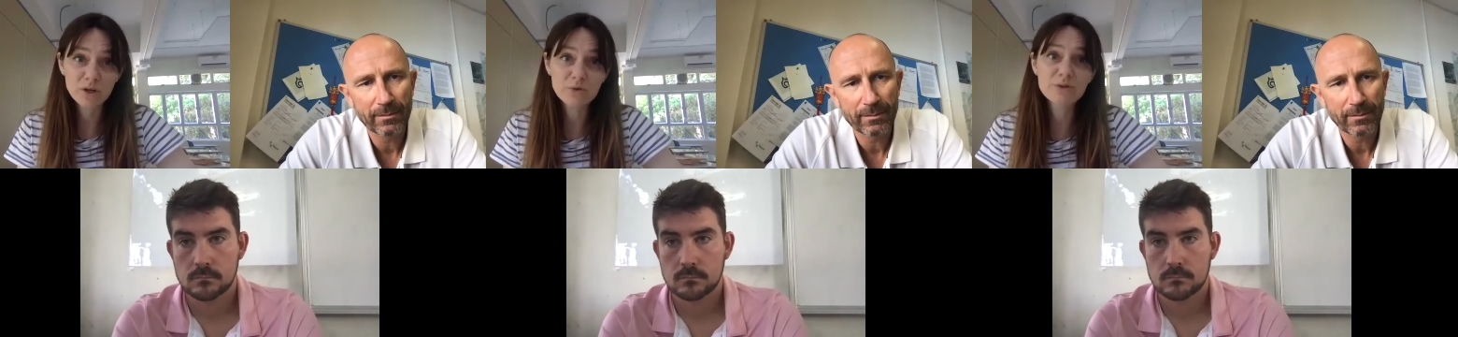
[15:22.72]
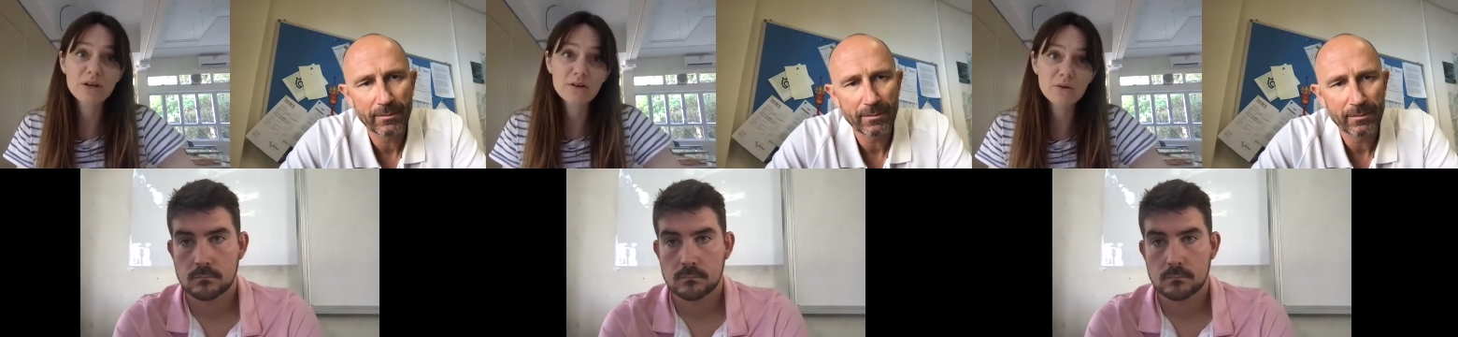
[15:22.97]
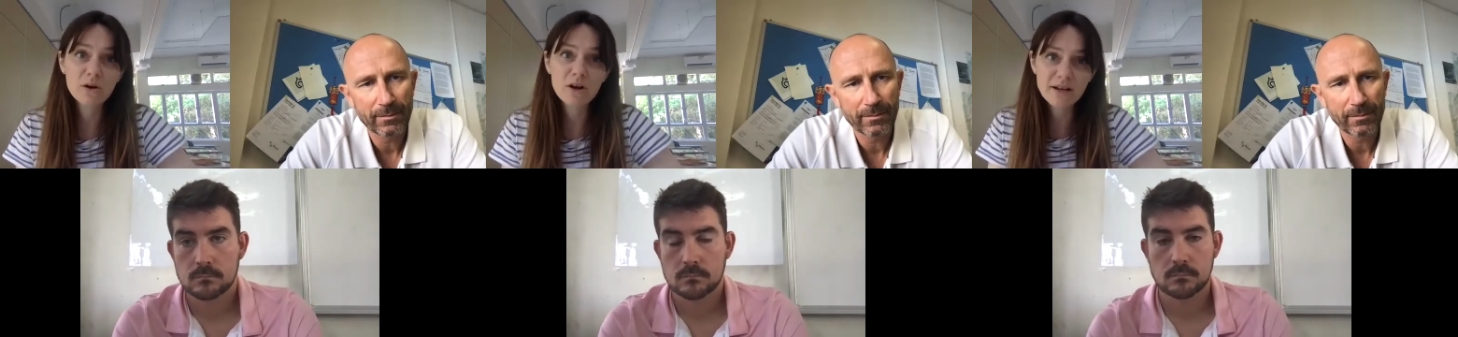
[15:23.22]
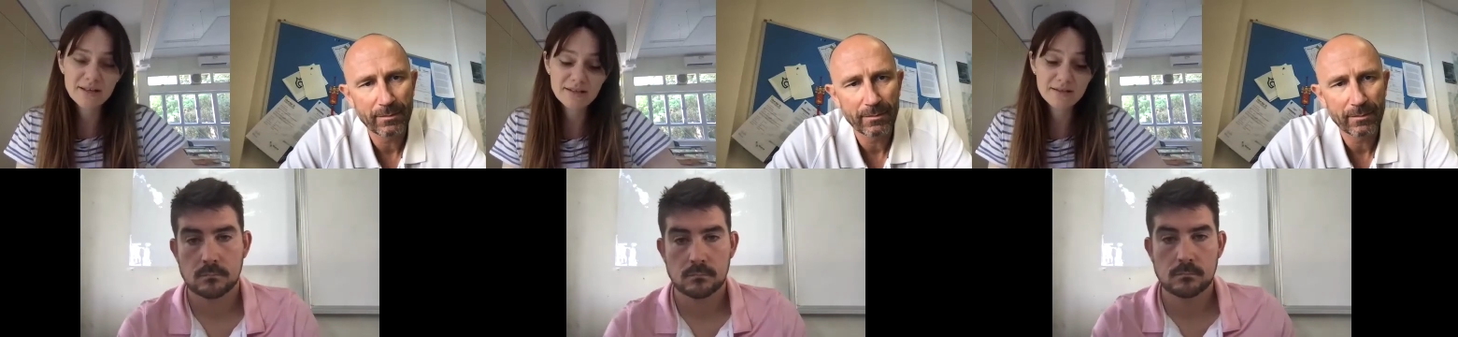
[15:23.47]
Speaker 1: you turn your
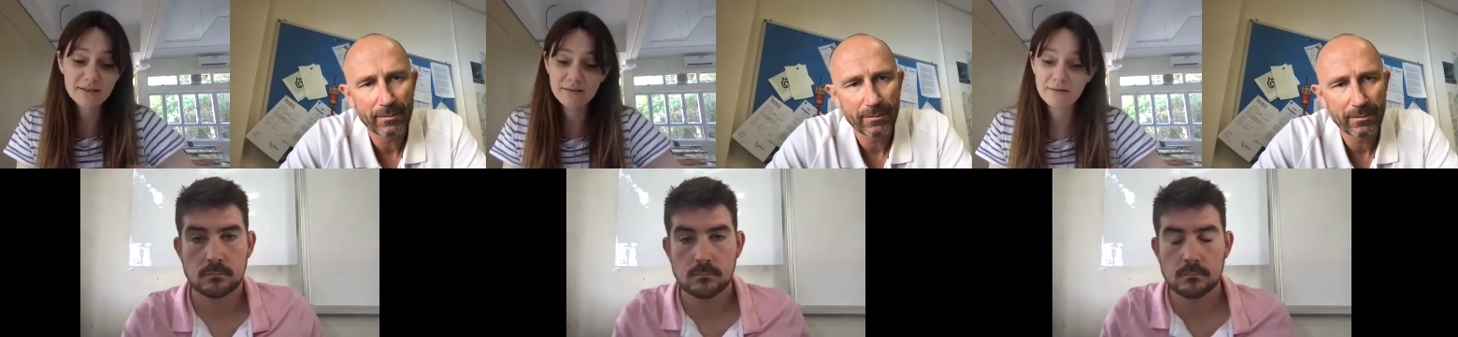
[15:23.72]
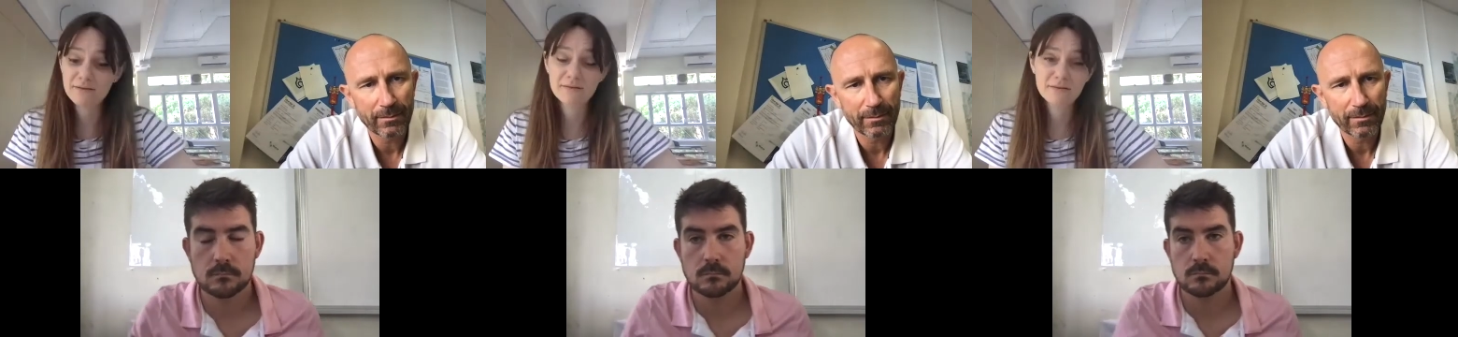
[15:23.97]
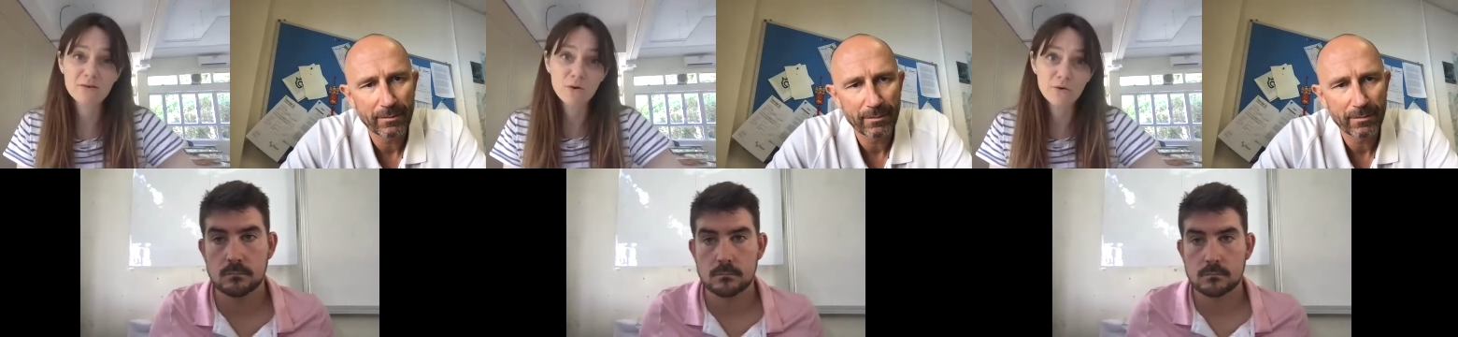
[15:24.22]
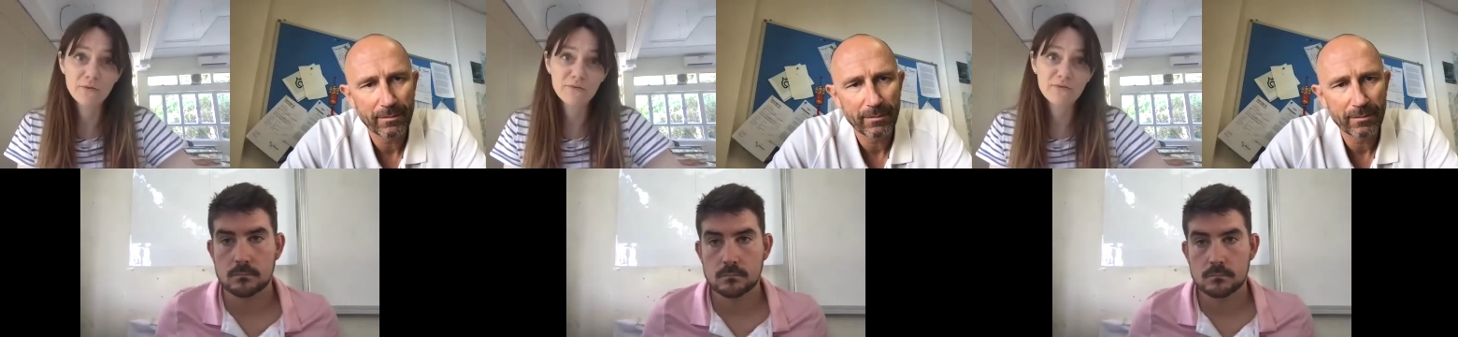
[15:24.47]
lights
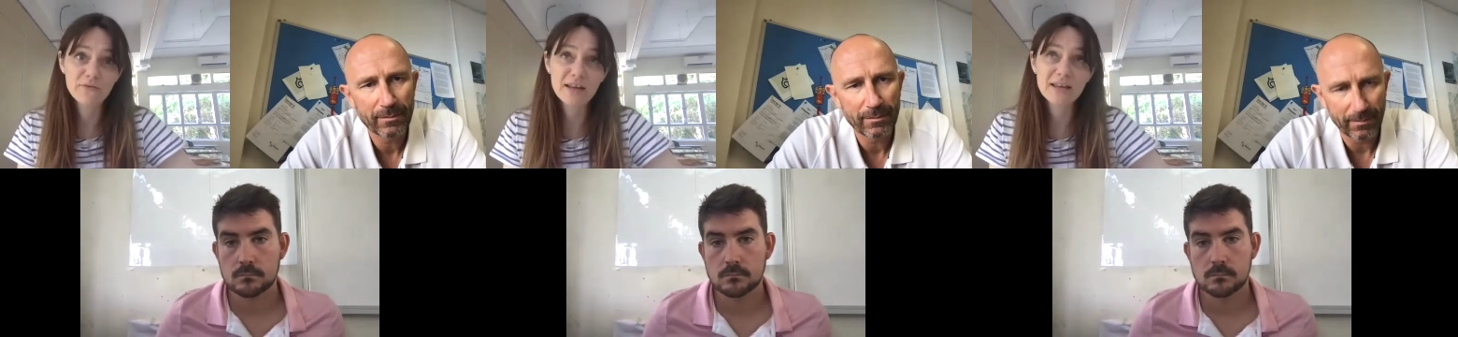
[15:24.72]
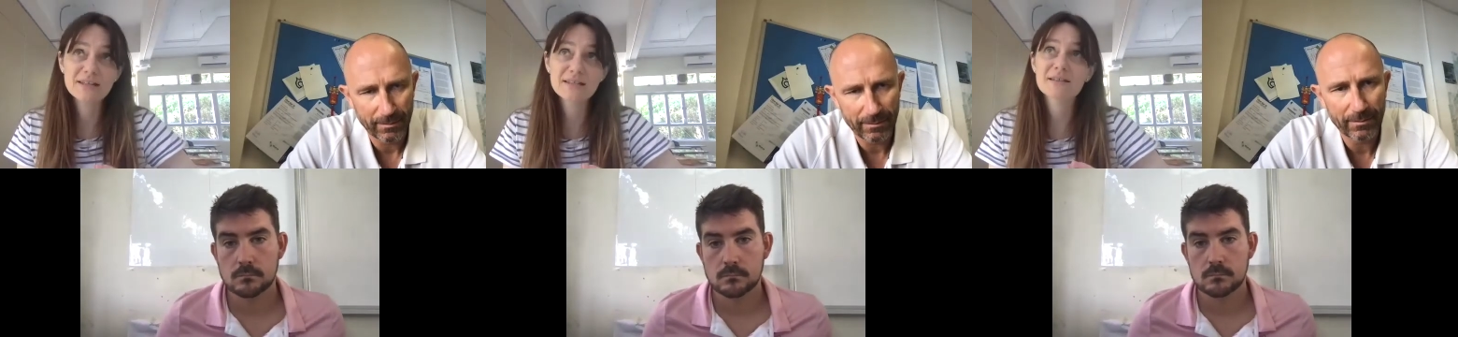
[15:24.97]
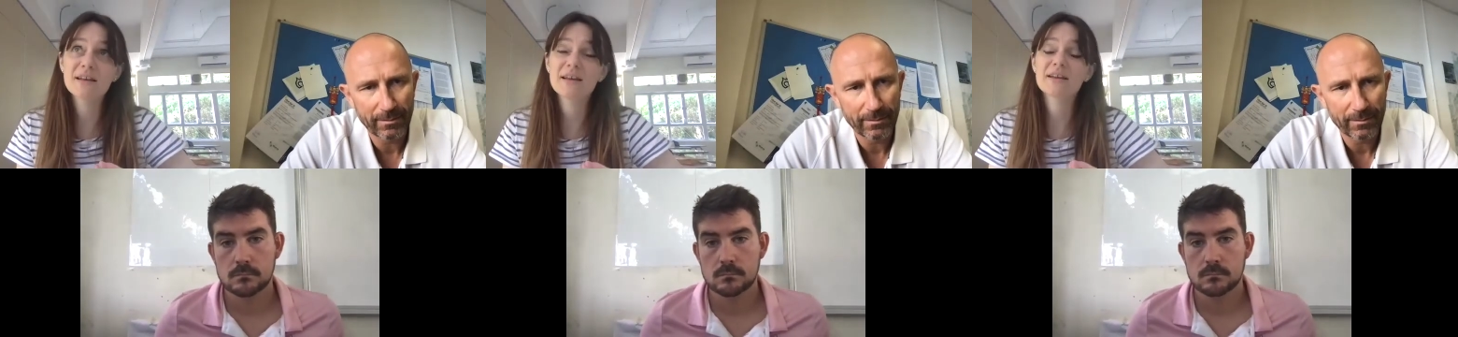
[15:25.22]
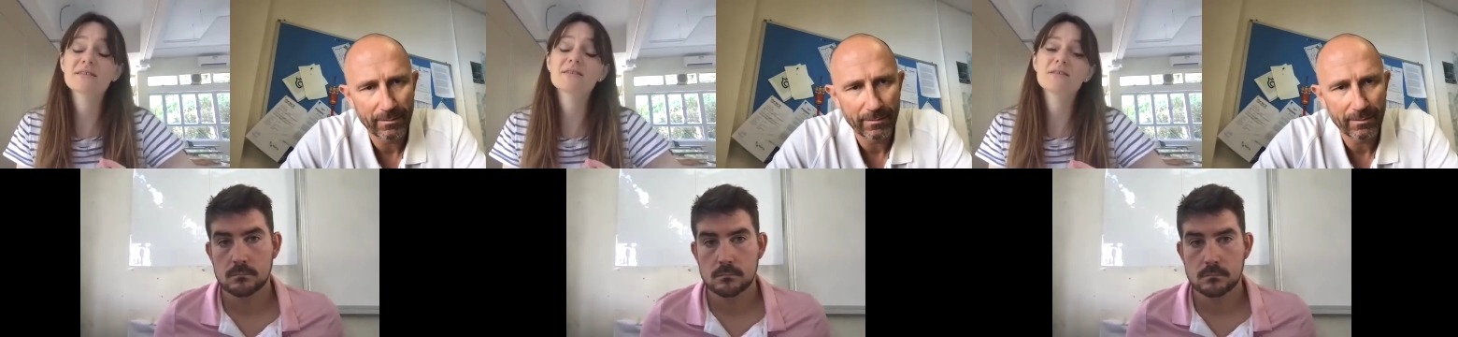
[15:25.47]
off is
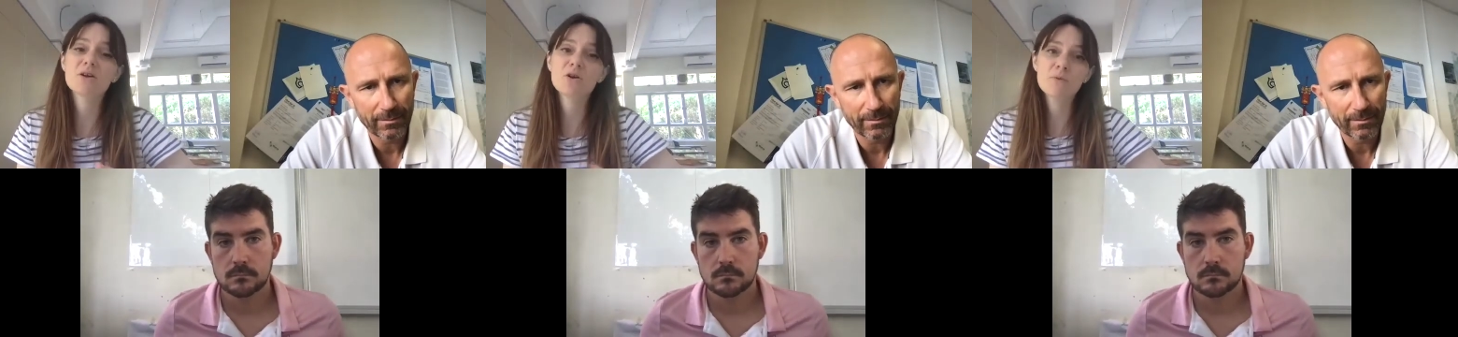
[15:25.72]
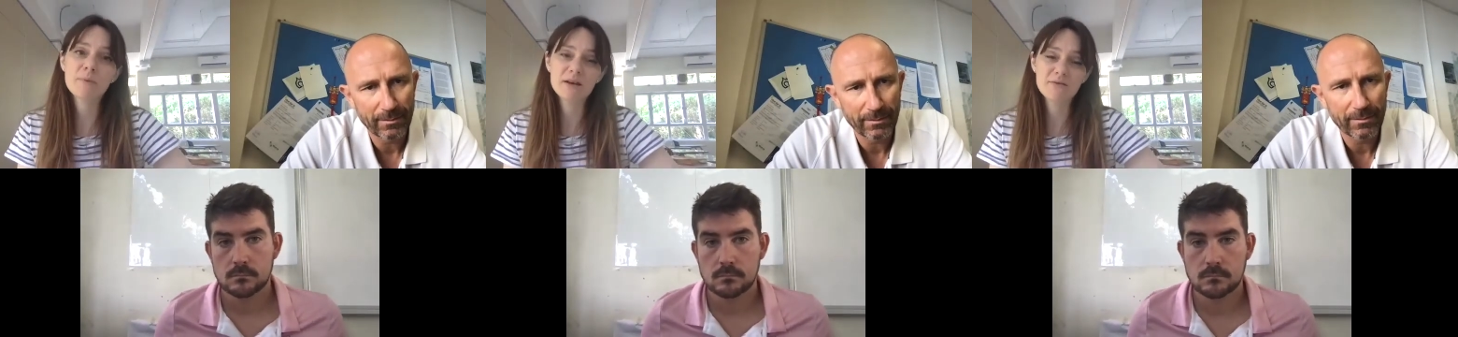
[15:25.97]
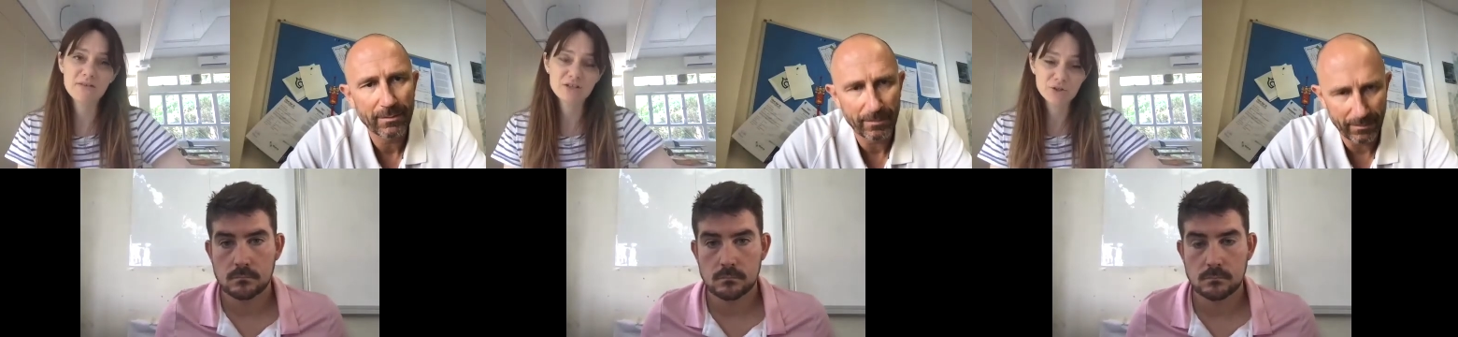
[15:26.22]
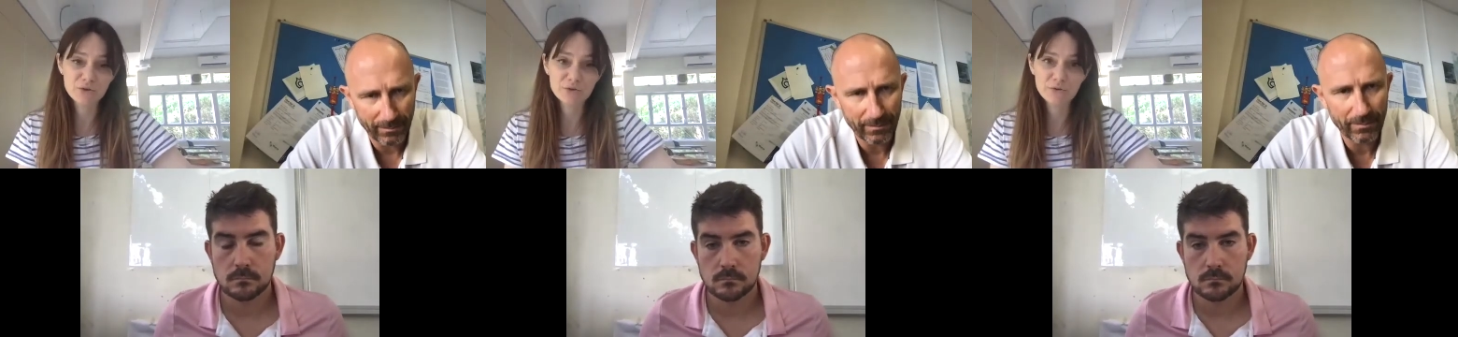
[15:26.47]
so
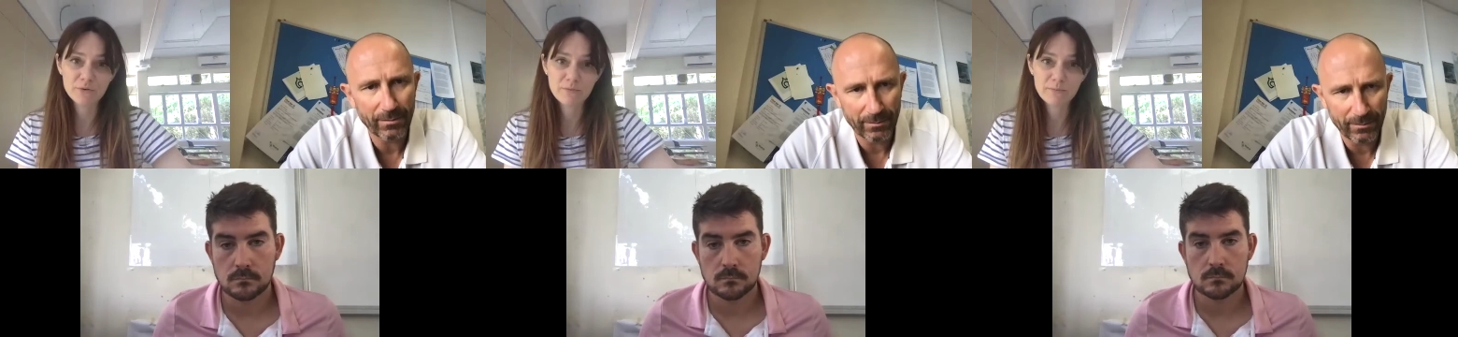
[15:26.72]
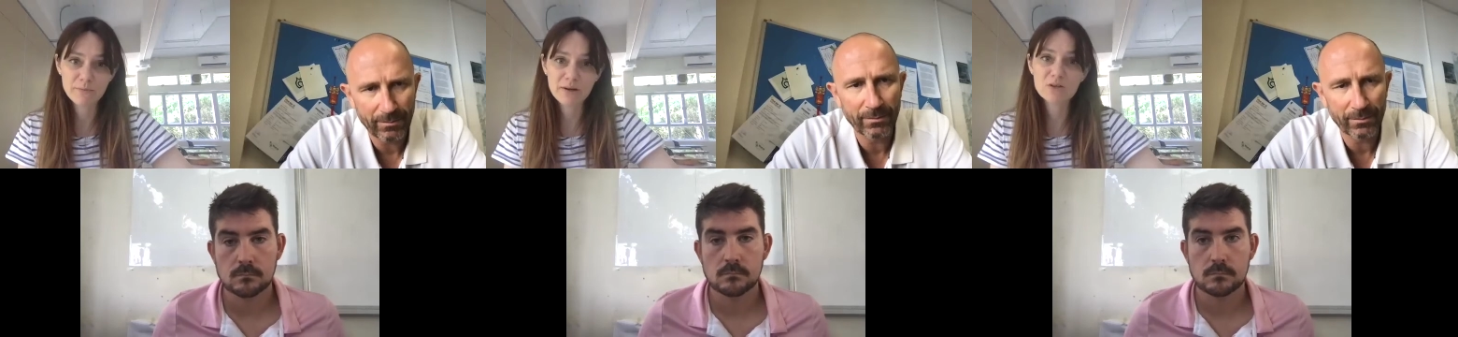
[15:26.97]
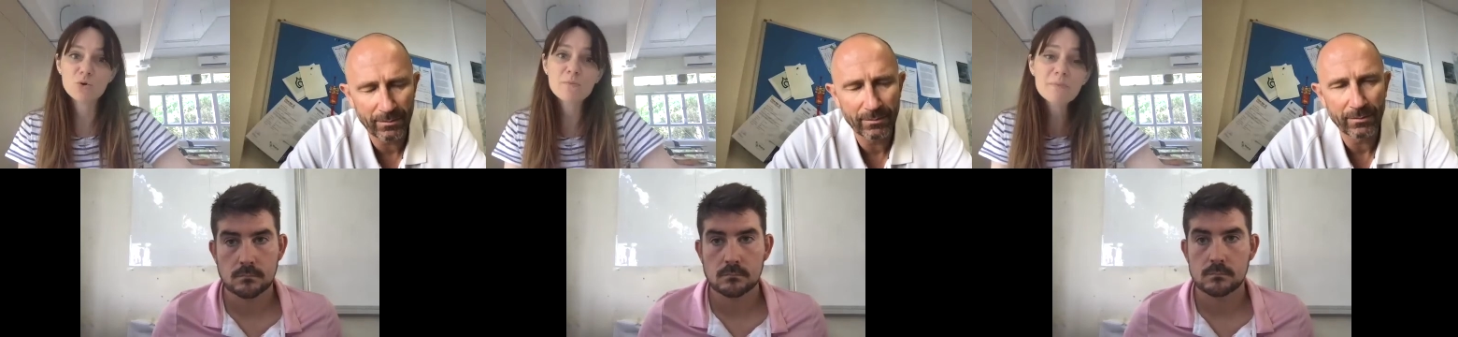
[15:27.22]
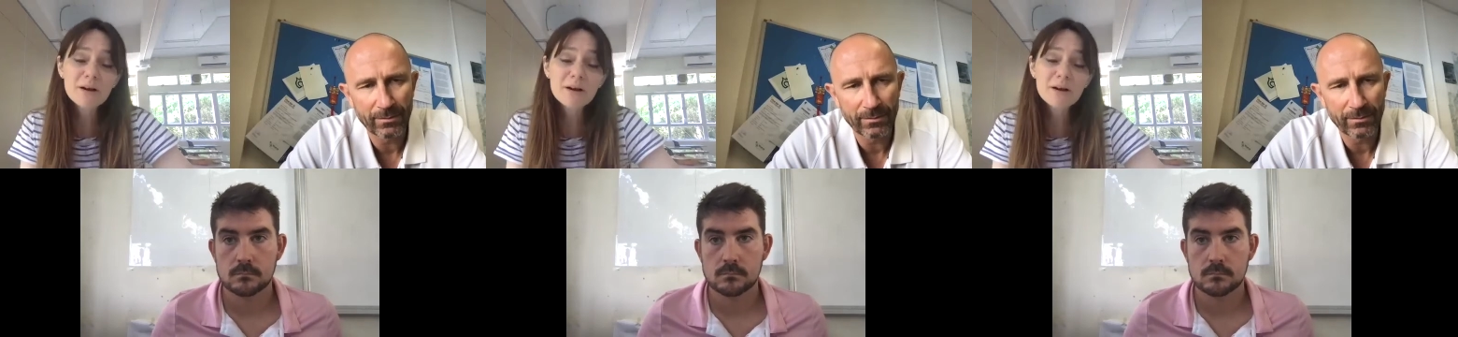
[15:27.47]
beneficial. Mm.